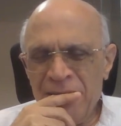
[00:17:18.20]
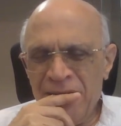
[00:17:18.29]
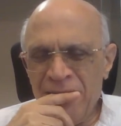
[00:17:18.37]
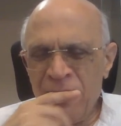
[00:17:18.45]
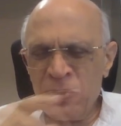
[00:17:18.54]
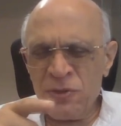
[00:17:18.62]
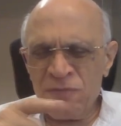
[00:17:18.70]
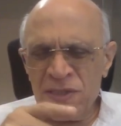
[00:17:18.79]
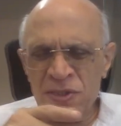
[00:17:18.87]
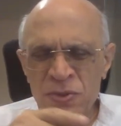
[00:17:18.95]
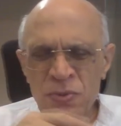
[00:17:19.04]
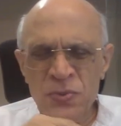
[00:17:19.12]
out of the
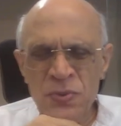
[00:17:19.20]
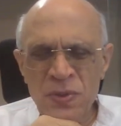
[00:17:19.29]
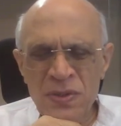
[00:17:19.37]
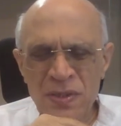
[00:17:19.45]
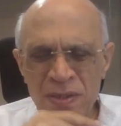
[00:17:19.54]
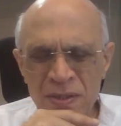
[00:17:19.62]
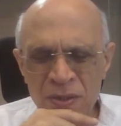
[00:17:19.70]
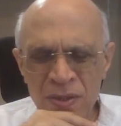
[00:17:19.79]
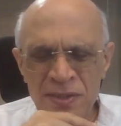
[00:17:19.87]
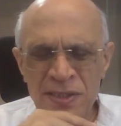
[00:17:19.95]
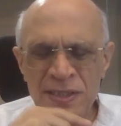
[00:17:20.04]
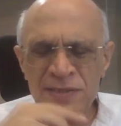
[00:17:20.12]
2
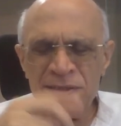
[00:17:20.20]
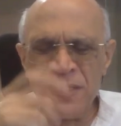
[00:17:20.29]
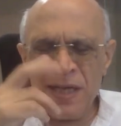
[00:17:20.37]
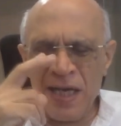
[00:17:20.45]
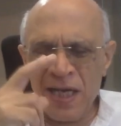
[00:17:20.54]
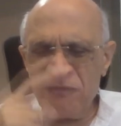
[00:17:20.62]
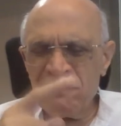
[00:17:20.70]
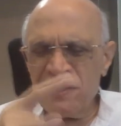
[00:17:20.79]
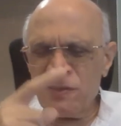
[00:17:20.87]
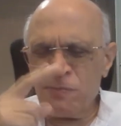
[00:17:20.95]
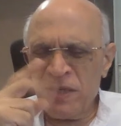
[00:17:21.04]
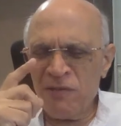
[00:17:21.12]
holidays, I will
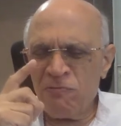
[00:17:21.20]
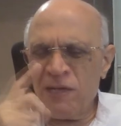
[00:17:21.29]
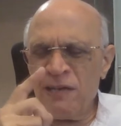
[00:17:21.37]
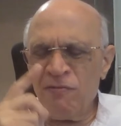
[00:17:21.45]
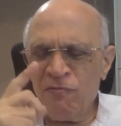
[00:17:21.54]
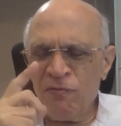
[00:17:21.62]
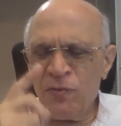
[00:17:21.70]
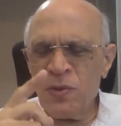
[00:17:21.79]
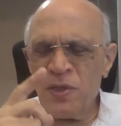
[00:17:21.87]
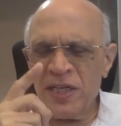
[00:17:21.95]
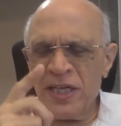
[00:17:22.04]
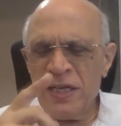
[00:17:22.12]
spend one full
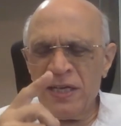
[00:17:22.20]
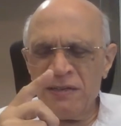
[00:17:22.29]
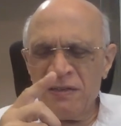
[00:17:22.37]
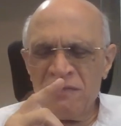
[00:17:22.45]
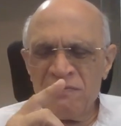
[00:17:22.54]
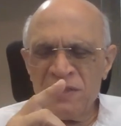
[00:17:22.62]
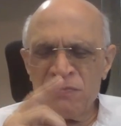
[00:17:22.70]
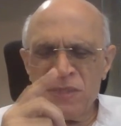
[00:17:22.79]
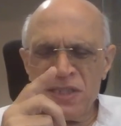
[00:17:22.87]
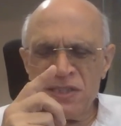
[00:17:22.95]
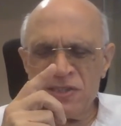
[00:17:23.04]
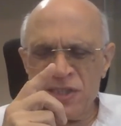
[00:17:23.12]
day with
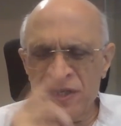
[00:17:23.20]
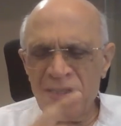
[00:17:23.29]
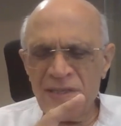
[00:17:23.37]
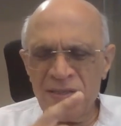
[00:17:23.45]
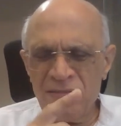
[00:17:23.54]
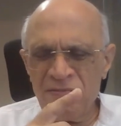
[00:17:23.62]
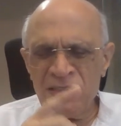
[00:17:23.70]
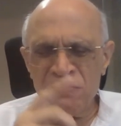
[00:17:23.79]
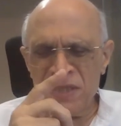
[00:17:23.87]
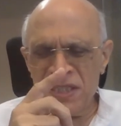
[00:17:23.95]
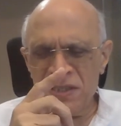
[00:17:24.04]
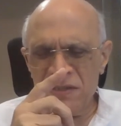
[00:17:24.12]
my child, with
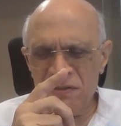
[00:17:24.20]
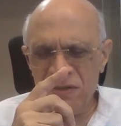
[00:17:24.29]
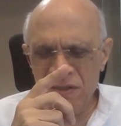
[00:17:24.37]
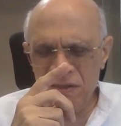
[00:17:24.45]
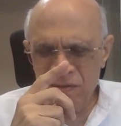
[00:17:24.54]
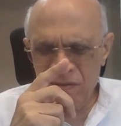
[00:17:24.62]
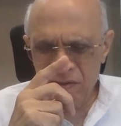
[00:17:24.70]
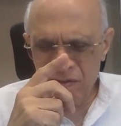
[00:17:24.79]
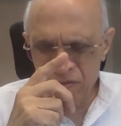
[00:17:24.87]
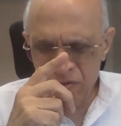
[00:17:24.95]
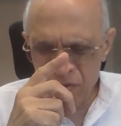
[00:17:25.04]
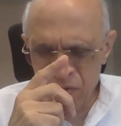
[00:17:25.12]
my
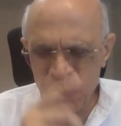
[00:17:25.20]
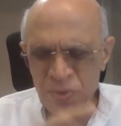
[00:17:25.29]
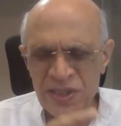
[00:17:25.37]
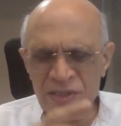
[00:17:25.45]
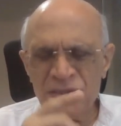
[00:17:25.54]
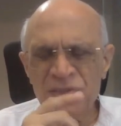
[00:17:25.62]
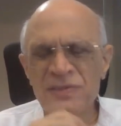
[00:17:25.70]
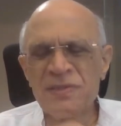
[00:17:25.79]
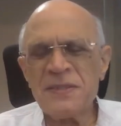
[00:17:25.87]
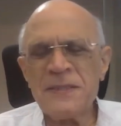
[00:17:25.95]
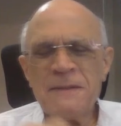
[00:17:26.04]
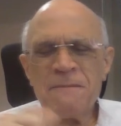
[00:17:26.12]
2 kids.
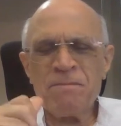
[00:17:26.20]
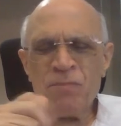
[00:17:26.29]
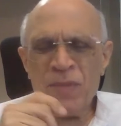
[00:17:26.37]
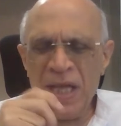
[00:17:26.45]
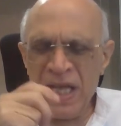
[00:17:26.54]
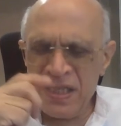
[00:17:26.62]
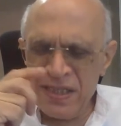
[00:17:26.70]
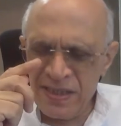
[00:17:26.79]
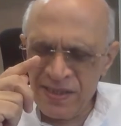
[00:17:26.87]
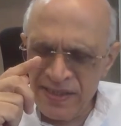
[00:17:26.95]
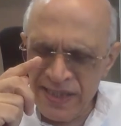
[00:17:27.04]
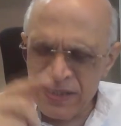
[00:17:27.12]
And this
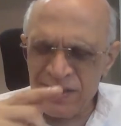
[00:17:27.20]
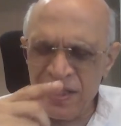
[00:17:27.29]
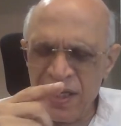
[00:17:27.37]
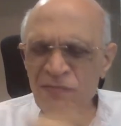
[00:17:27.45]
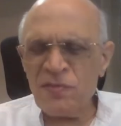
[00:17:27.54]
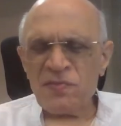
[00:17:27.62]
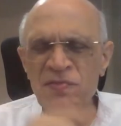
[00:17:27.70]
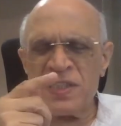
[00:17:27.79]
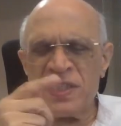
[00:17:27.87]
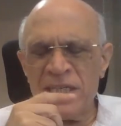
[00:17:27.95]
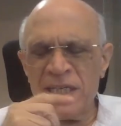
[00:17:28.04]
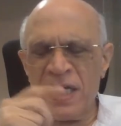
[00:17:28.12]
next half of the
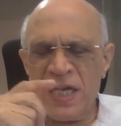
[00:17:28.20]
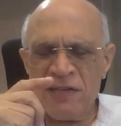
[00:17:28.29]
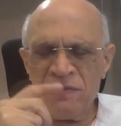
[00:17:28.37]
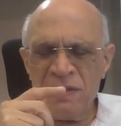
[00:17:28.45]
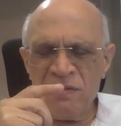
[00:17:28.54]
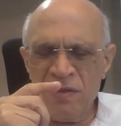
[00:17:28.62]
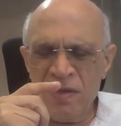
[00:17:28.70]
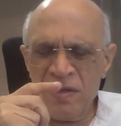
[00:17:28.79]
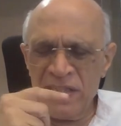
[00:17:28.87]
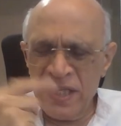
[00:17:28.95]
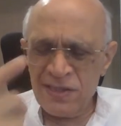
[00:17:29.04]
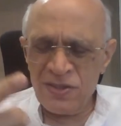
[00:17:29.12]
day, I will,
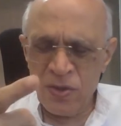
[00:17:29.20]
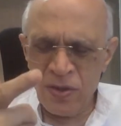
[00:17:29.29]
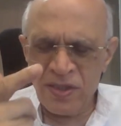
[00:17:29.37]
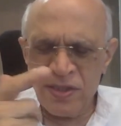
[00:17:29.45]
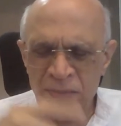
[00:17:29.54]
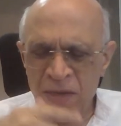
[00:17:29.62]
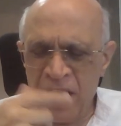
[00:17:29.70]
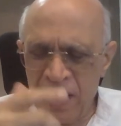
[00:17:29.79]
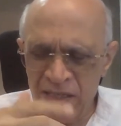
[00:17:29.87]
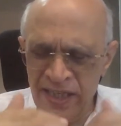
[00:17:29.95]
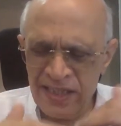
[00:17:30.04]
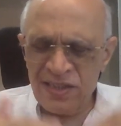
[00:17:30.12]
next holiday,
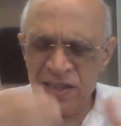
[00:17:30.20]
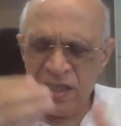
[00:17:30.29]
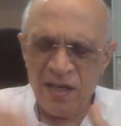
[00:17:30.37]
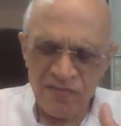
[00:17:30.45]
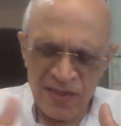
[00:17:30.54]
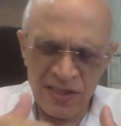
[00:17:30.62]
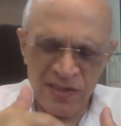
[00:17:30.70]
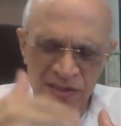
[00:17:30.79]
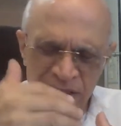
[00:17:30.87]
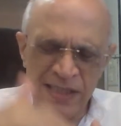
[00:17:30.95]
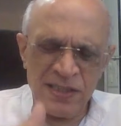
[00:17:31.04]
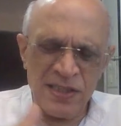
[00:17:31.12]
next half, that is
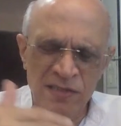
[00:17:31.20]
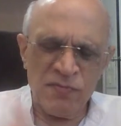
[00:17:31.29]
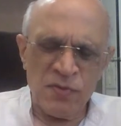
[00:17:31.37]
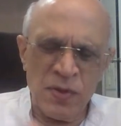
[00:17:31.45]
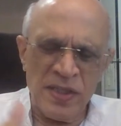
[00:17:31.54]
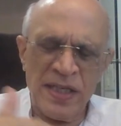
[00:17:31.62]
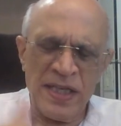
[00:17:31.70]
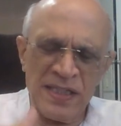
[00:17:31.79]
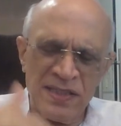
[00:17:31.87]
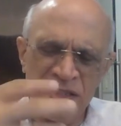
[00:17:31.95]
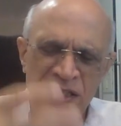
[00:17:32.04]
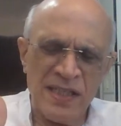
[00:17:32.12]
Saturday full day
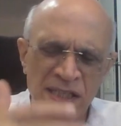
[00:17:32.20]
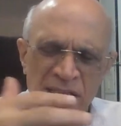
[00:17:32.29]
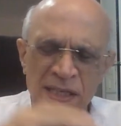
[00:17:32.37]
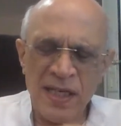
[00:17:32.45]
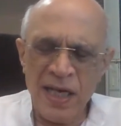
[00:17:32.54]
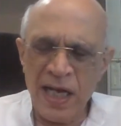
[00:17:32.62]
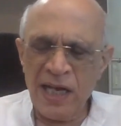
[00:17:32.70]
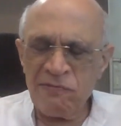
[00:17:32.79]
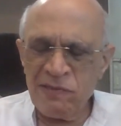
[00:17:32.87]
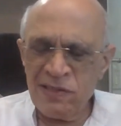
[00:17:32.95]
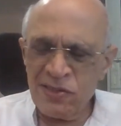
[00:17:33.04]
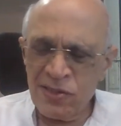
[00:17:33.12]
and Sunday, I
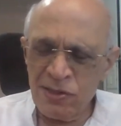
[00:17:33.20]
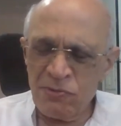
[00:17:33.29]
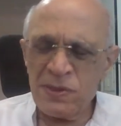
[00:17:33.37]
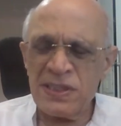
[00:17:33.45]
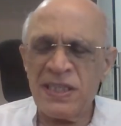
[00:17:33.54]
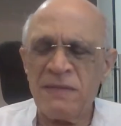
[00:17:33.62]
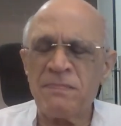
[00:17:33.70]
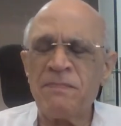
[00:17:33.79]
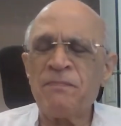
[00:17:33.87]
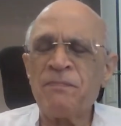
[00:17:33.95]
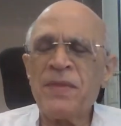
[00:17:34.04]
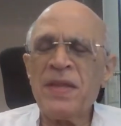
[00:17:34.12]
will sit with them
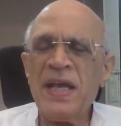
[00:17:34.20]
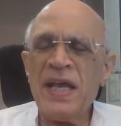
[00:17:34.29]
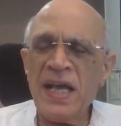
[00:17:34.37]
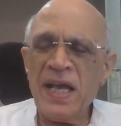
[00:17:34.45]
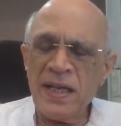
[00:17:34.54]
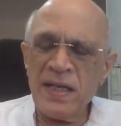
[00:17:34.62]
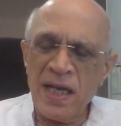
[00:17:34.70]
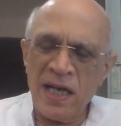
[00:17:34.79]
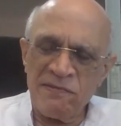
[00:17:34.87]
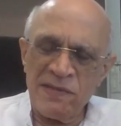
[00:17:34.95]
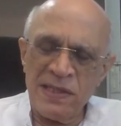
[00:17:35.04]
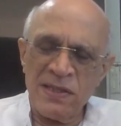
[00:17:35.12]
and I
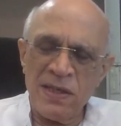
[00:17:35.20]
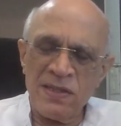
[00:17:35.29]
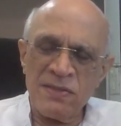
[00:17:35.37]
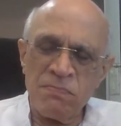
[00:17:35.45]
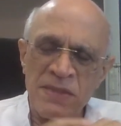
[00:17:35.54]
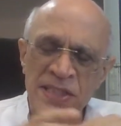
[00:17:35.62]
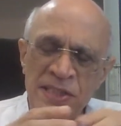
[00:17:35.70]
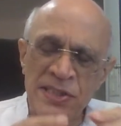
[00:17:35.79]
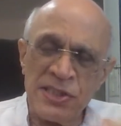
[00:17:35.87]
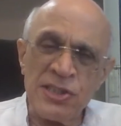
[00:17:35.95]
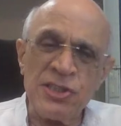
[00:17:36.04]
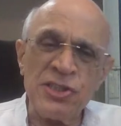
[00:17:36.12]
will be
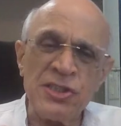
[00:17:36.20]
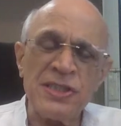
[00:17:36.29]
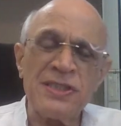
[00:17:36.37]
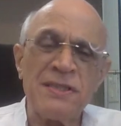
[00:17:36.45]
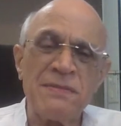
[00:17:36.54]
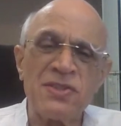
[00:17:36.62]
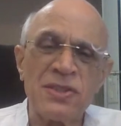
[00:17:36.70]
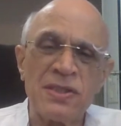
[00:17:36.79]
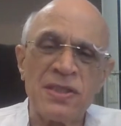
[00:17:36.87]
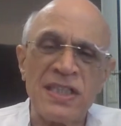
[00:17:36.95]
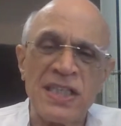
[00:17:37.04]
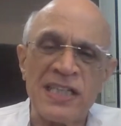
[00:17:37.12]
teaching them
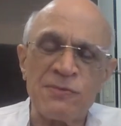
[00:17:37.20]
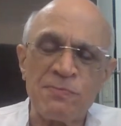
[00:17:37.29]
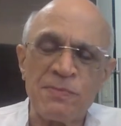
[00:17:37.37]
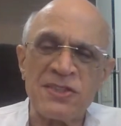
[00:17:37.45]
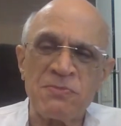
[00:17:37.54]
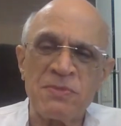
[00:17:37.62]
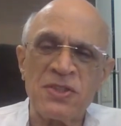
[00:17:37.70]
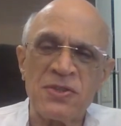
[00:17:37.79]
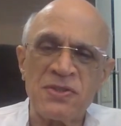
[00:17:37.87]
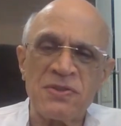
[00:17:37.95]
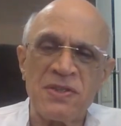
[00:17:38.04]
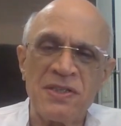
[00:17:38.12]
certain aspects,
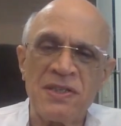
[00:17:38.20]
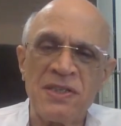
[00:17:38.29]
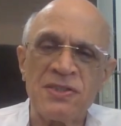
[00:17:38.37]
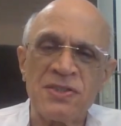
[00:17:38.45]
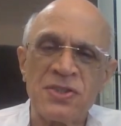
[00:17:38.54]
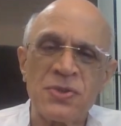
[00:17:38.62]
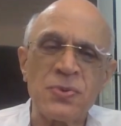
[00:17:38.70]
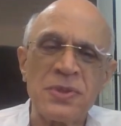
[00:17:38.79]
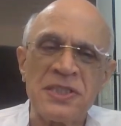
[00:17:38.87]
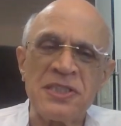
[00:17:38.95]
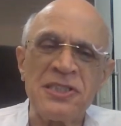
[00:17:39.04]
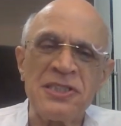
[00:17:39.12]
because it's through
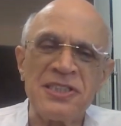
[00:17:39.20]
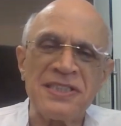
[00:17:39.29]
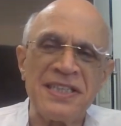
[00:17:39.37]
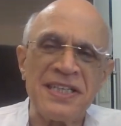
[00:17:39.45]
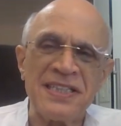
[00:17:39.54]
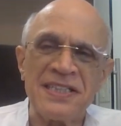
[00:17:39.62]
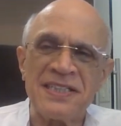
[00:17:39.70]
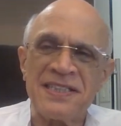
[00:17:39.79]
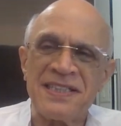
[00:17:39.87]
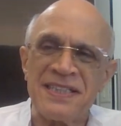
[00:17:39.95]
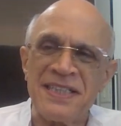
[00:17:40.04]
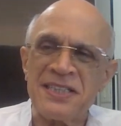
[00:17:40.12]
the teaching that that
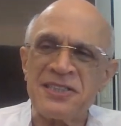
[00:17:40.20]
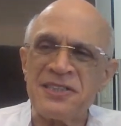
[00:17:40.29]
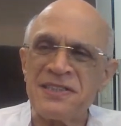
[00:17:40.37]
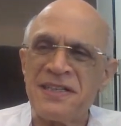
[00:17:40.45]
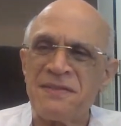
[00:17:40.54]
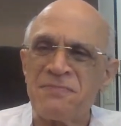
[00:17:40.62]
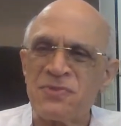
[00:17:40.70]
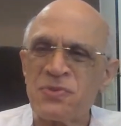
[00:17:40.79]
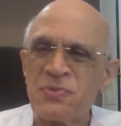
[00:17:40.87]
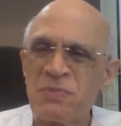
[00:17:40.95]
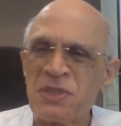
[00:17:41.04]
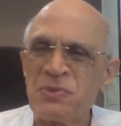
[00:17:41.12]
connection
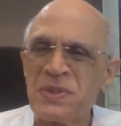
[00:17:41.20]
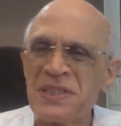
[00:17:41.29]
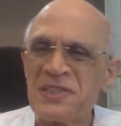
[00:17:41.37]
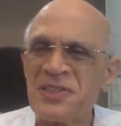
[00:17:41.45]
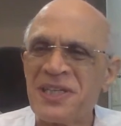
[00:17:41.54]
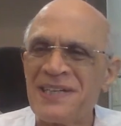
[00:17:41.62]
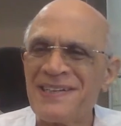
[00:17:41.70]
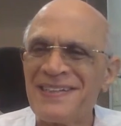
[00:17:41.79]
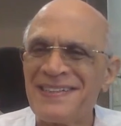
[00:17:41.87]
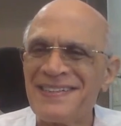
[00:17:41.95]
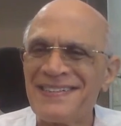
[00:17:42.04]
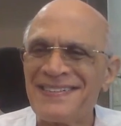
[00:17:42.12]
comes between the child
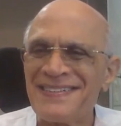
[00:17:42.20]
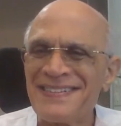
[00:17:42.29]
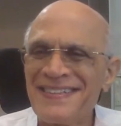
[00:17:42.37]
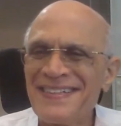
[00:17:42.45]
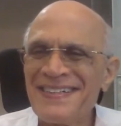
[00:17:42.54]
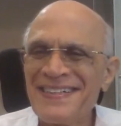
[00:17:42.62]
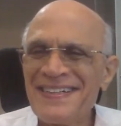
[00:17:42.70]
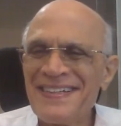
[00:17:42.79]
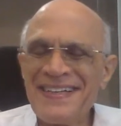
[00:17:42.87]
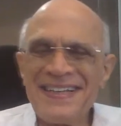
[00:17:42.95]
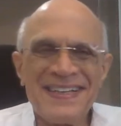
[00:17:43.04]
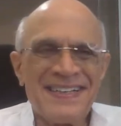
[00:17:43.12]
and the.
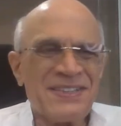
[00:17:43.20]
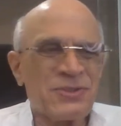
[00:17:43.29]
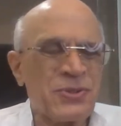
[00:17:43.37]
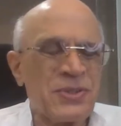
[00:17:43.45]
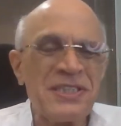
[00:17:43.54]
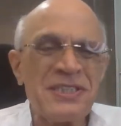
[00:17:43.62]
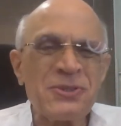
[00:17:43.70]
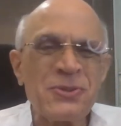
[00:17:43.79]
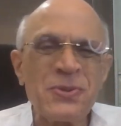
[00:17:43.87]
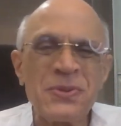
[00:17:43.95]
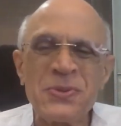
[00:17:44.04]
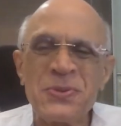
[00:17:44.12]
So he
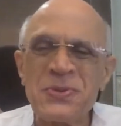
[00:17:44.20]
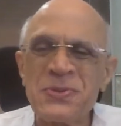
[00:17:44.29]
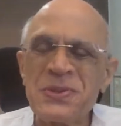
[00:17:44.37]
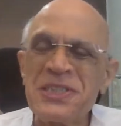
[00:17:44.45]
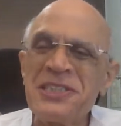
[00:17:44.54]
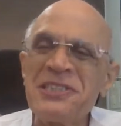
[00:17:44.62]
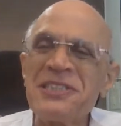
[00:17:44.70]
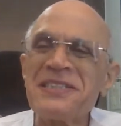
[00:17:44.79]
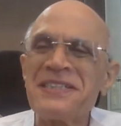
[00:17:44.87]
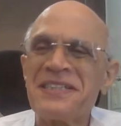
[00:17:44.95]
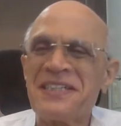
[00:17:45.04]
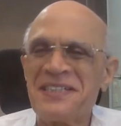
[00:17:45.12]
took to
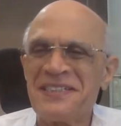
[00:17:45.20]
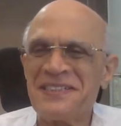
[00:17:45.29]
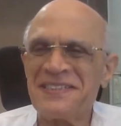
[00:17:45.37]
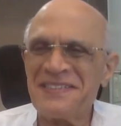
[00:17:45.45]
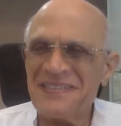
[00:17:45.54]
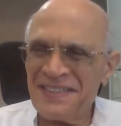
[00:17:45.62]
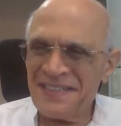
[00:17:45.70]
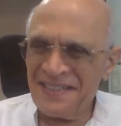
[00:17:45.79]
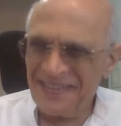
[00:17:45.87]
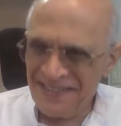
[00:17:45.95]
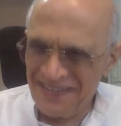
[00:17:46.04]
teaching the kids there,